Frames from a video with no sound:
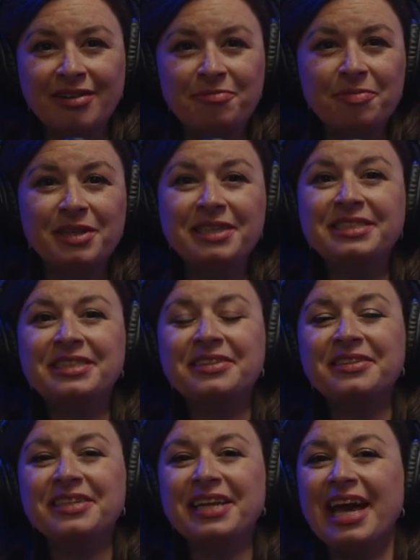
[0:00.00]
of
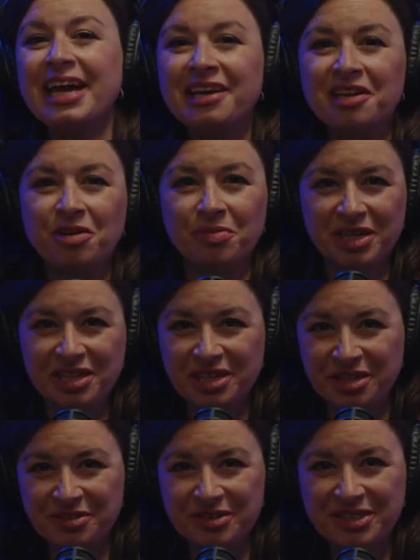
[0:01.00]
political and economic
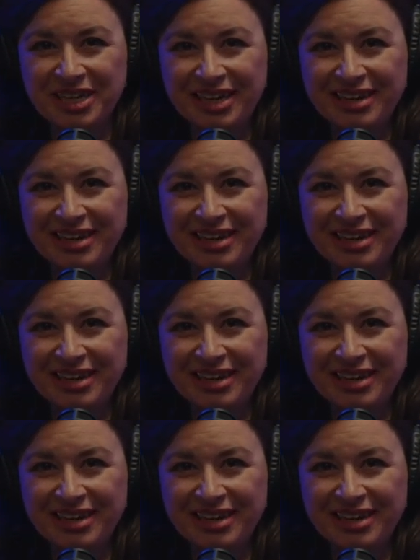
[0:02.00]
news,